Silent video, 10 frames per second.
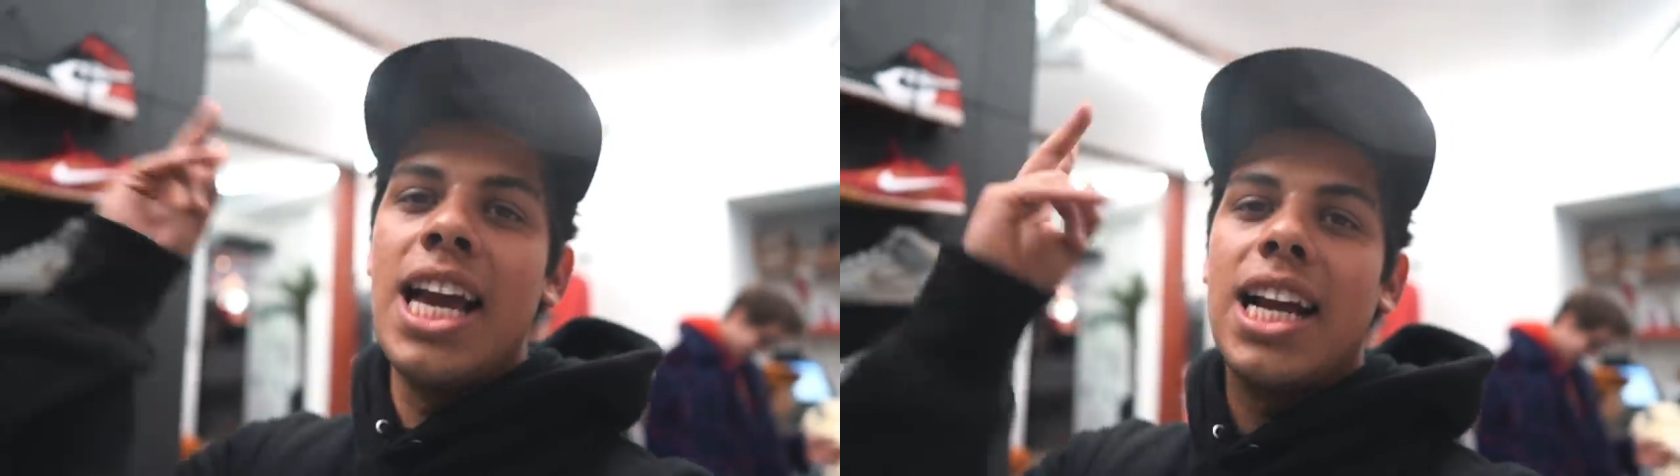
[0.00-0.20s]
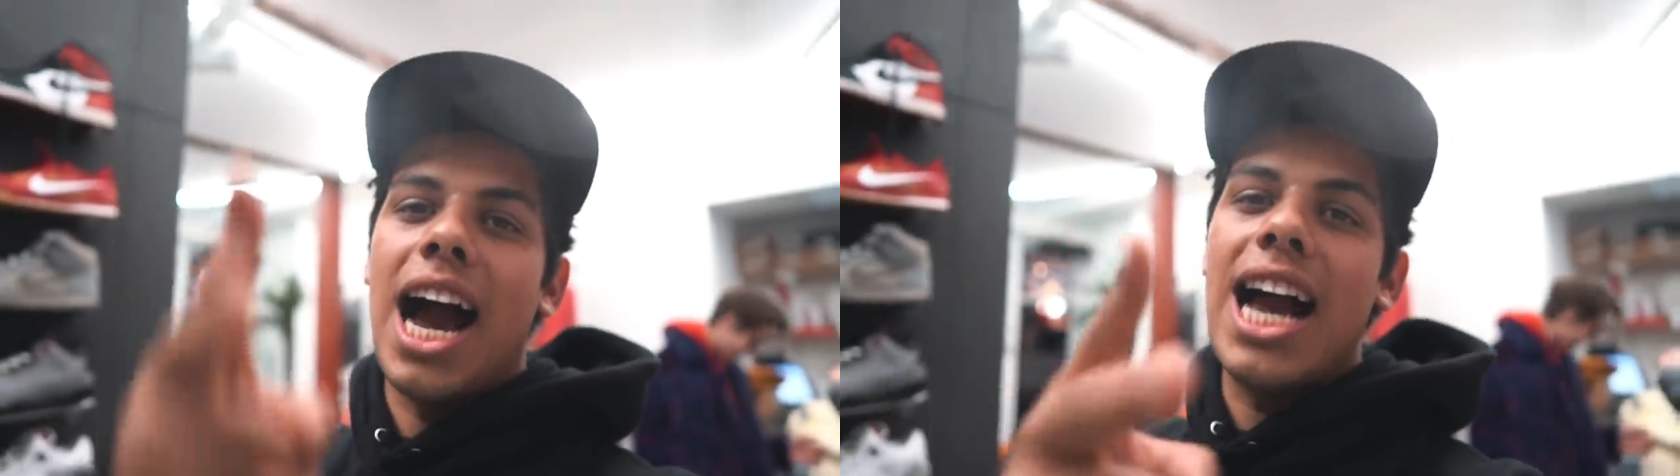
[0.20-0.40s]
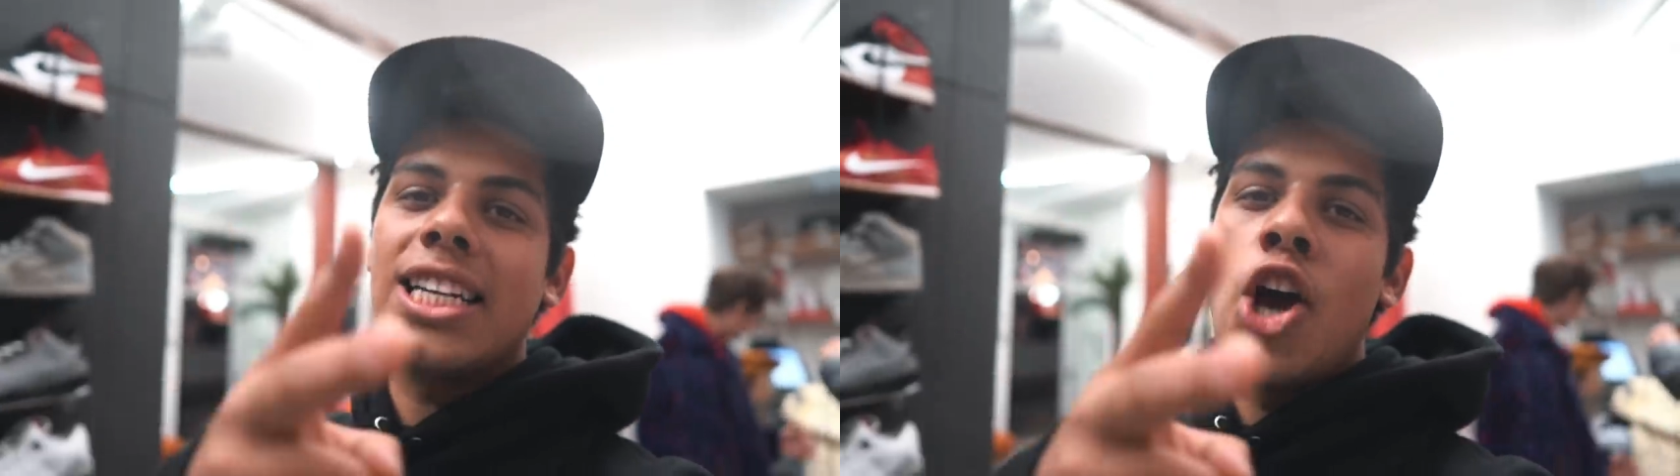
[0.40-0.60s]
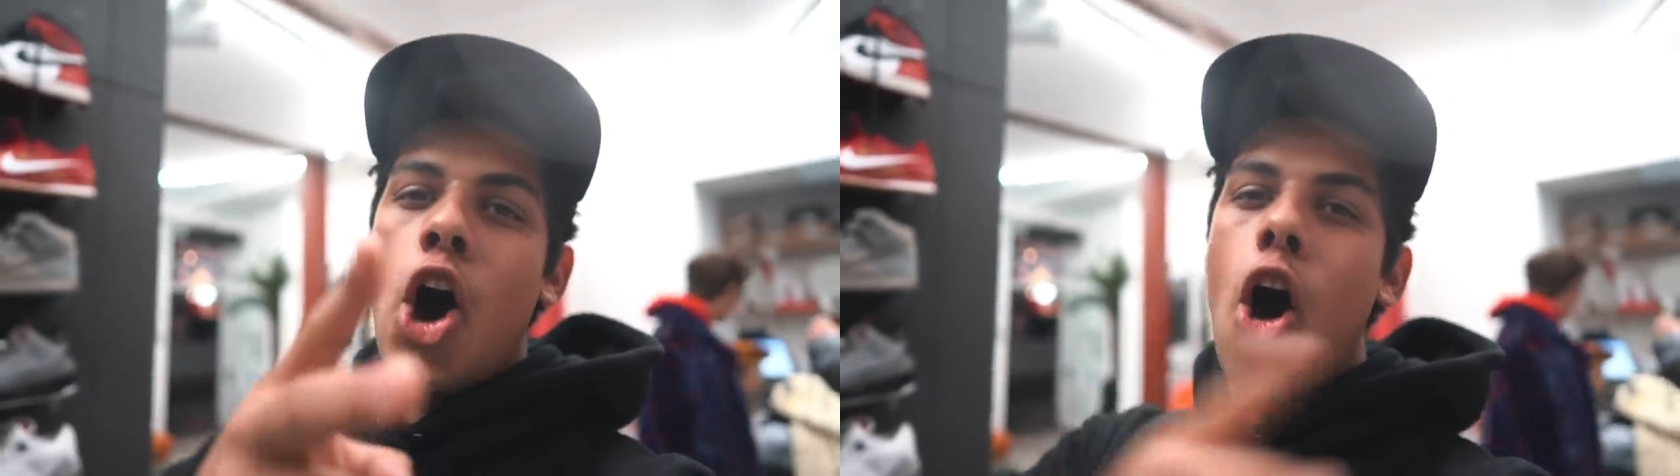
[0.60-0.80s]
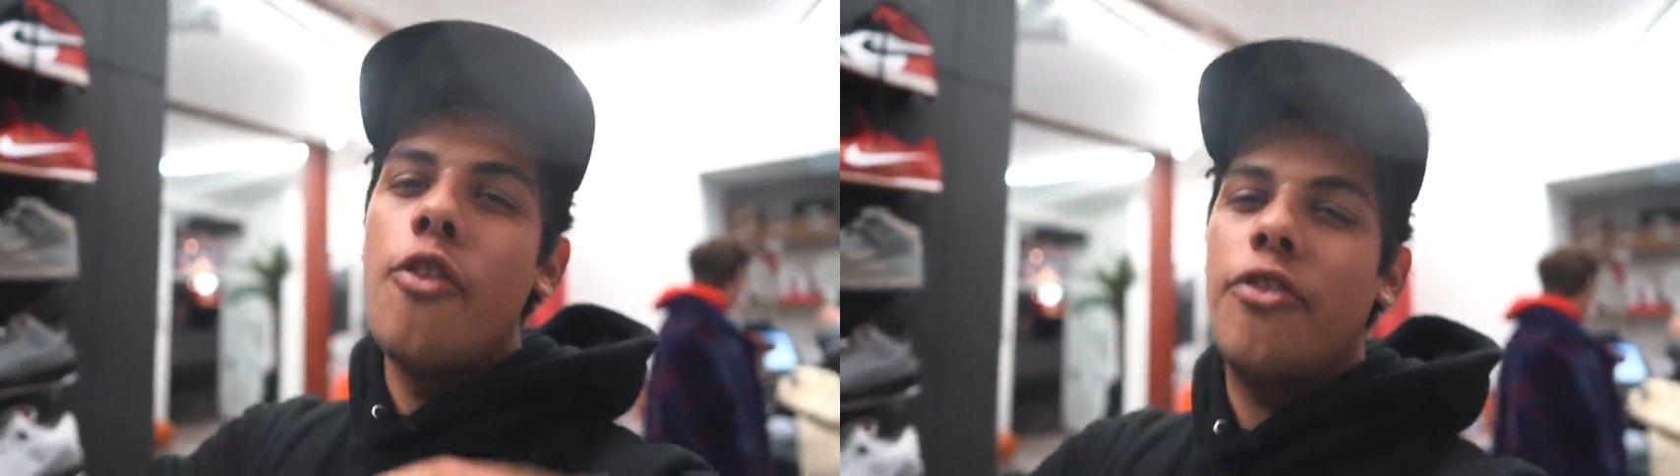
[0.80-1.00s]
Guys,
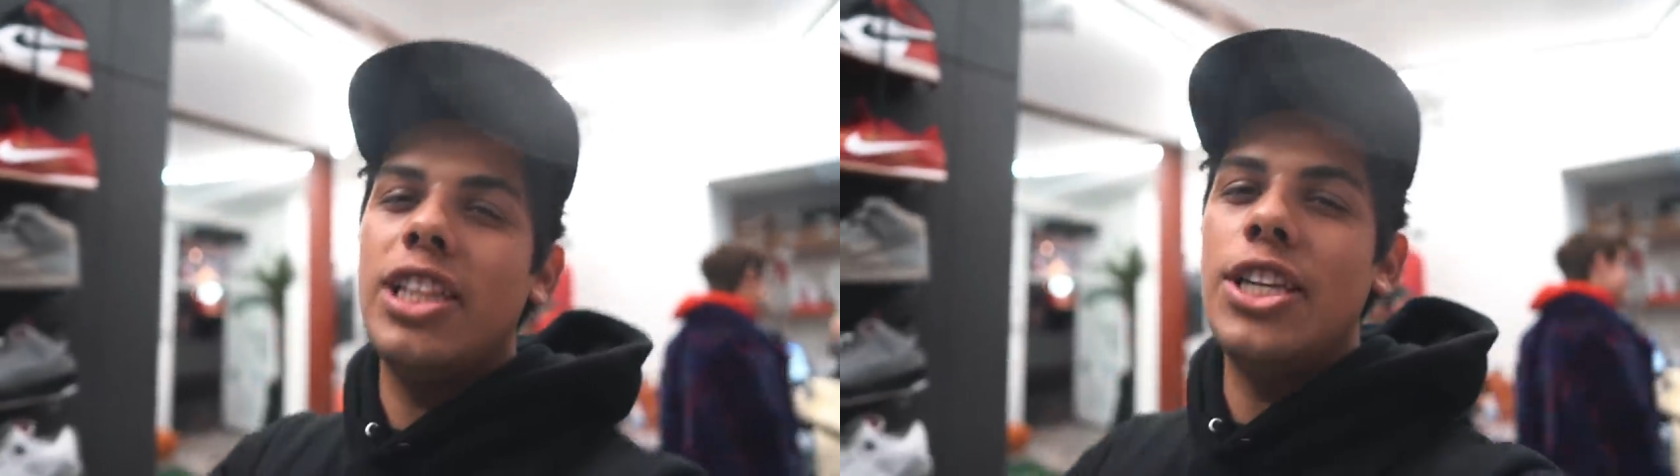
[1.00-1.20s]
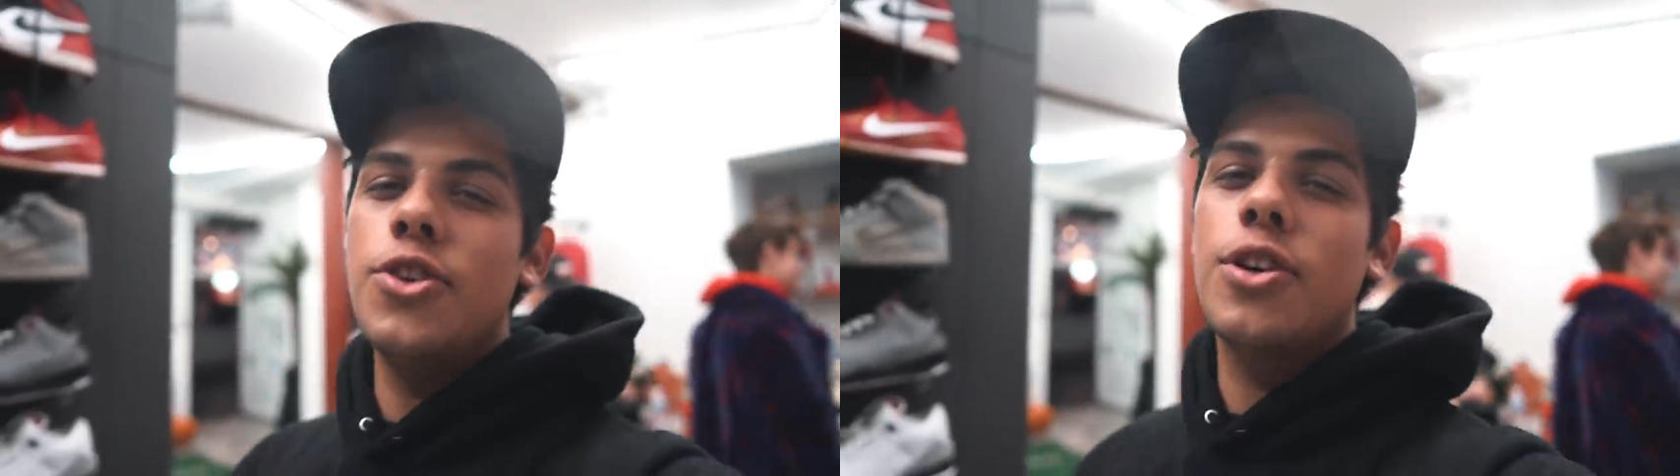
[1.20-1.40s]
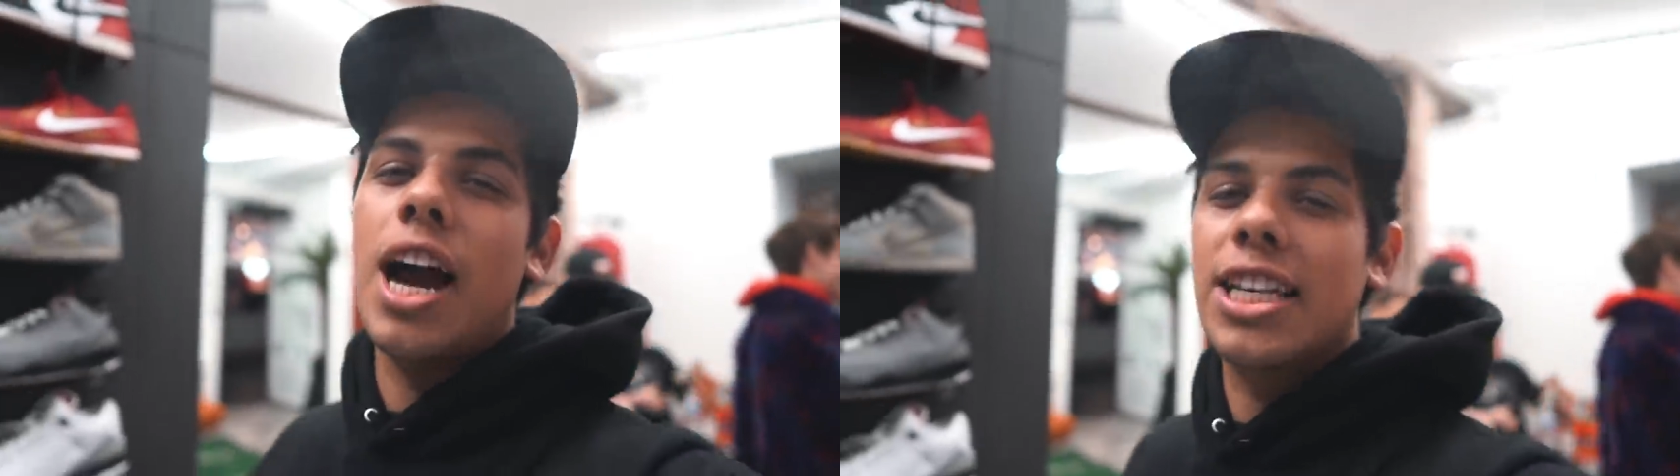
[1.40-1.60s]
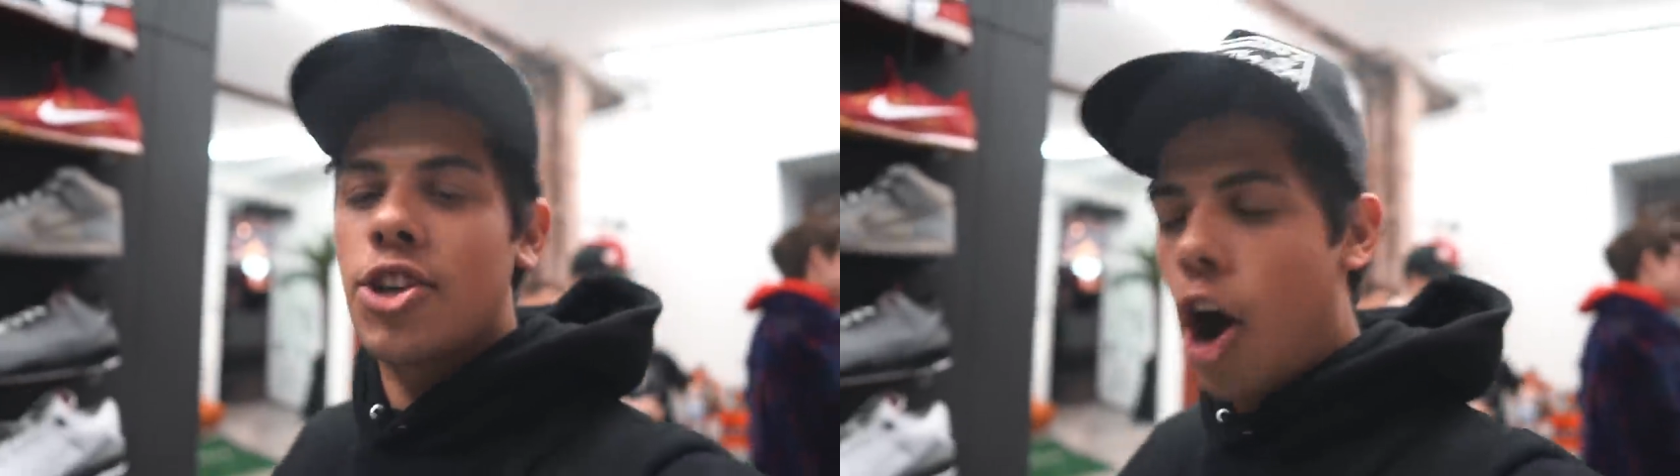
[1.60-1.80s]
hopefully you guys